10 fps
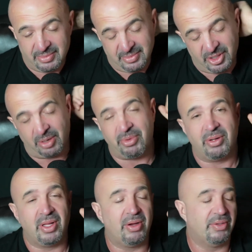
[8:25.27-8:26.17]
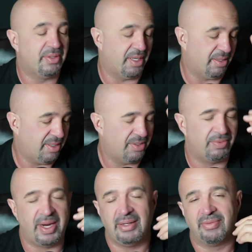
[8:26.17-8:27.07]
jumbo loans at this
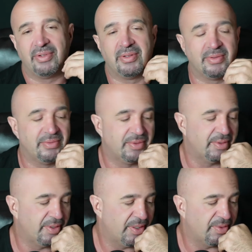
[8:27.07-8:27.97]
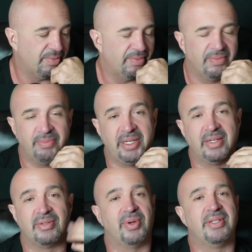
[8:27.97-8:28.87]
rate for, you know,
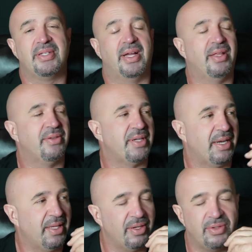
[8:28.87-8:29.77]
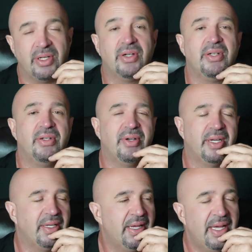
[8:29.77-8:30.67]
because one other side of the industry couldn't do it.
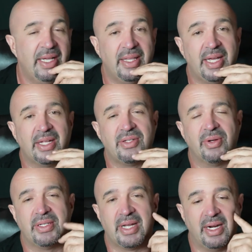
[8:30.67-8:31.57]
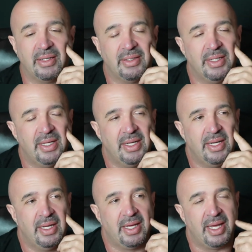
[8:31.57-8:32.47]
And they got so excited.
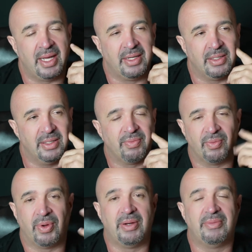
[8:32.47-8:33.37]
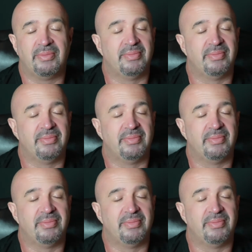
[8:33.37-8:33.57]
And one